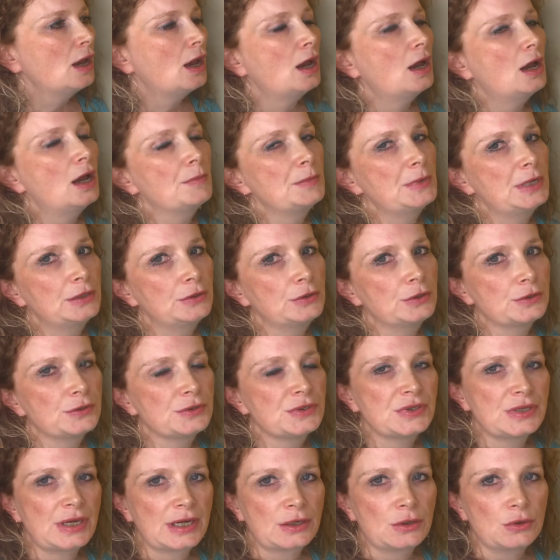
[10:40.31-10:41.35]
and her
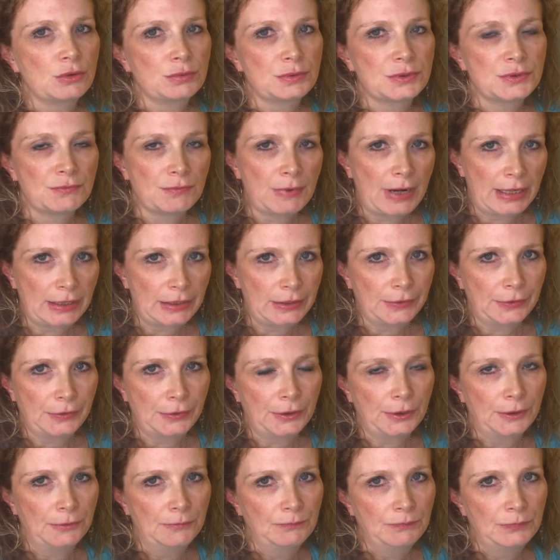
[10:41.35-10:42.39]
cycle was
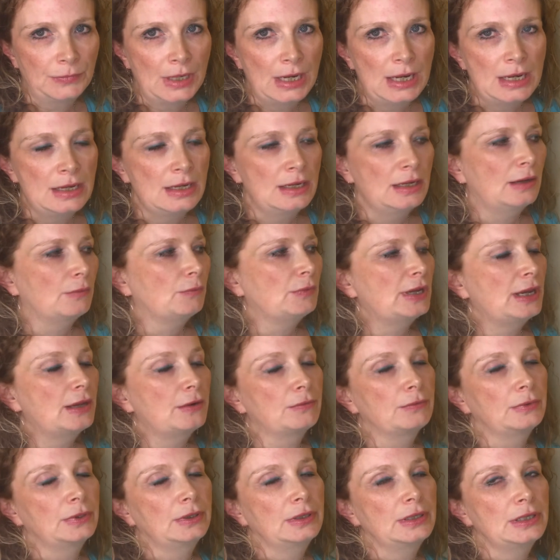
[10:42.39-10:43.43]
regular. We had
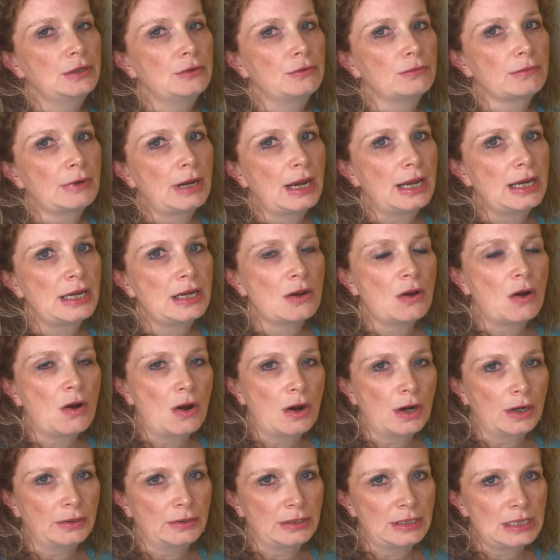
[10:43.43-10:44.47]
a really great
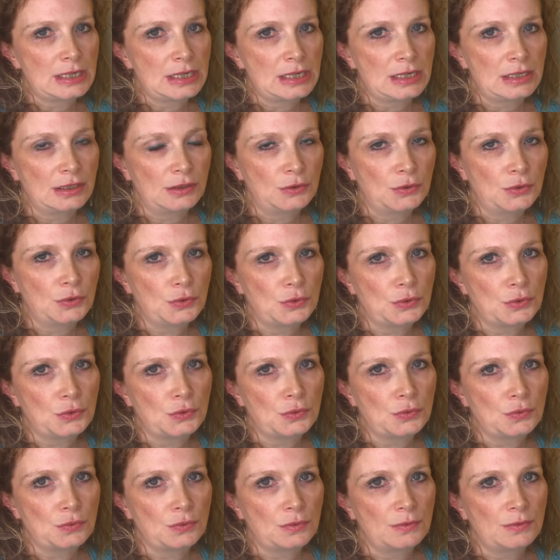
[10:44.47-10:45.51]
RE
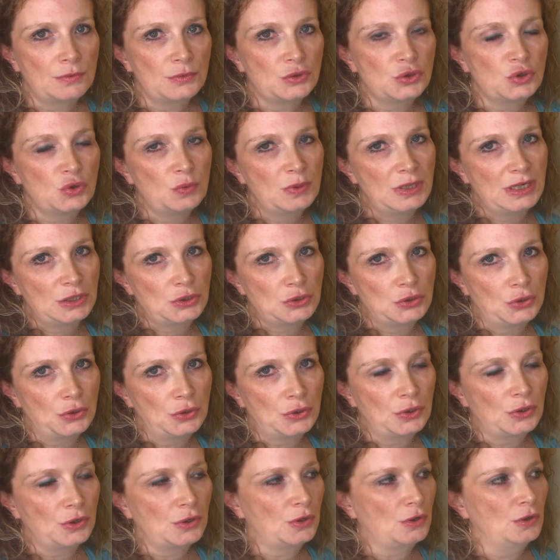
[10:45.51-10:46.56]
who tweaked
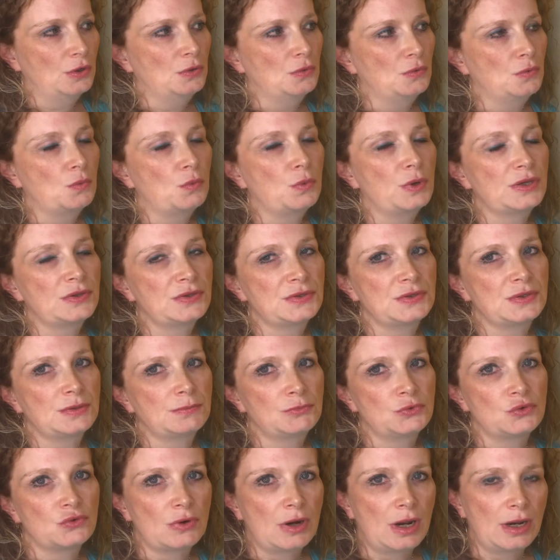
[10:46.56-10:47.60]
her with
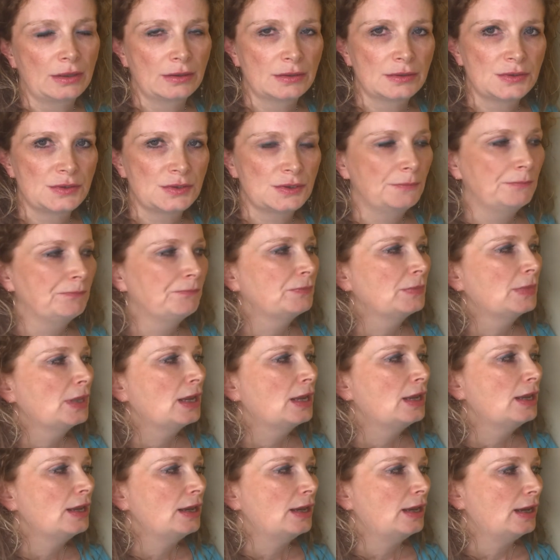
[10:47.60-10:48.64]
some drugs.
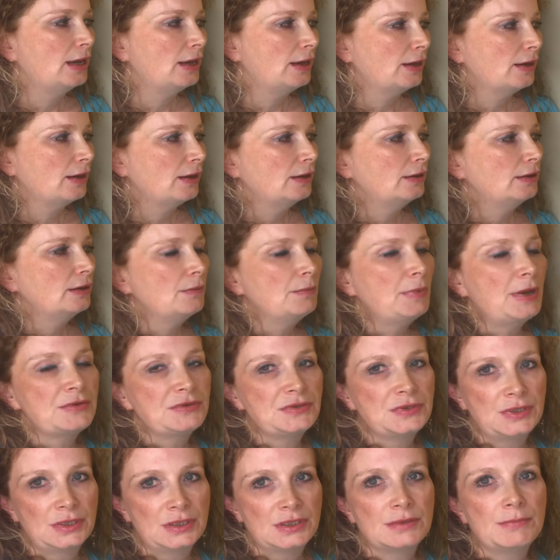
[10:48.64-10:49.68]
And
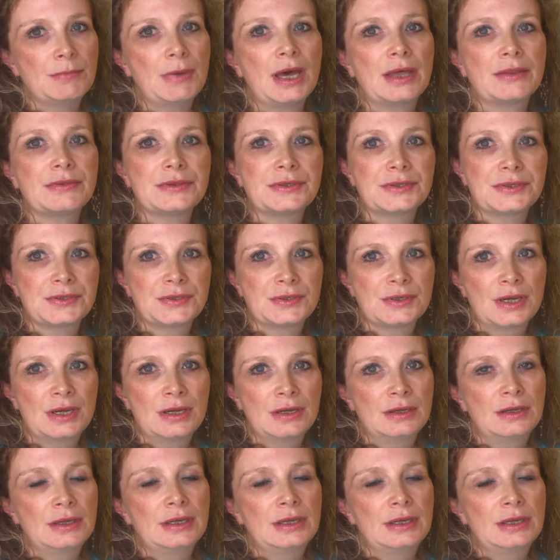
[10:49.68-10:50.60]
about 6 months